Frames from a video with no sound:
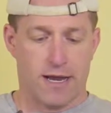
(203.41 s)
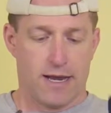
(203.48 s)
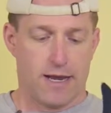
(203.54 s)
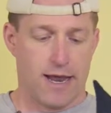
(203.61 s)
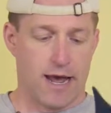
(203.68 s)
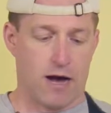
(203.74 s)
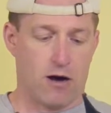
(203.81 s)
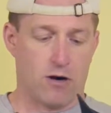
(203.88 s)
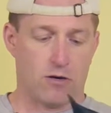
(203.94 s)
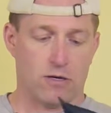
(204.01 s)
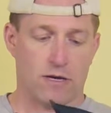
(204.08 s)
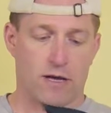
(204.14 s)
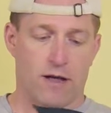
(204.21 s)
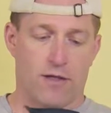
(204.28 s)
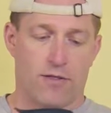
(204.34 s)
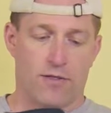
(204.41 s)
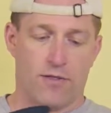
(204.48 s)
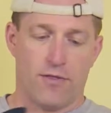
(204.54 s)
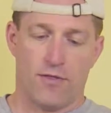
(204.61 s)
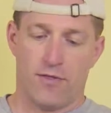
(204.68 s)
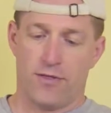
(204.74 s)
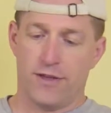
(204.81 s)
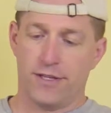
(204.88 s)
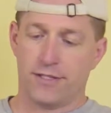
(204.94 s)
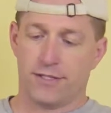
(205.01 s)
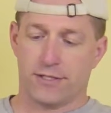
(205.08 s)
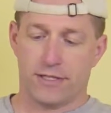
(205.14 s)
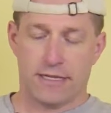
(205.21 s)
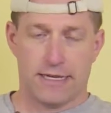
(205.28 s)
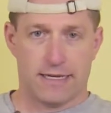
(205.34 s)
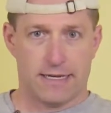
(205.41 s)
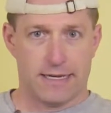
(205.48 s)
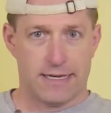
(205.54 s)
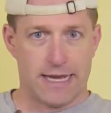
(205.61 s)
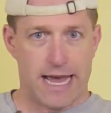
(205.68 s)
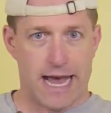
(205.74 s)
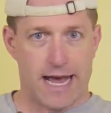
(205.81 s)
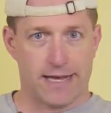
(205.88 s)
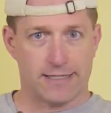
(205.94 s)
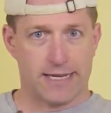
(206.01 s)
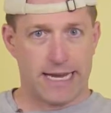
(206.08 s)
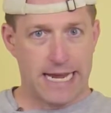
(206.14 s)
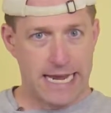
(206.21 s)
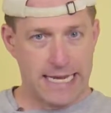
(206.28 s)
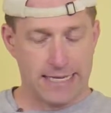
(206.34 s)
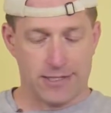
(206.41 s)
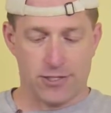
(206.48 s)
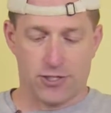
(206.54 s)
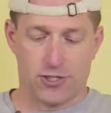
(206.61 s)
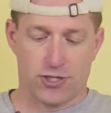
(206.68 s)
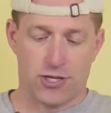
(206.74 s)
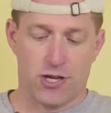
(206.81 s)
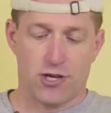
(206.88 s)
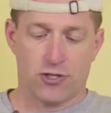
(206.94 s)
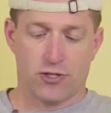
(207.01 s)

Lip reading: Now, this has a hinge.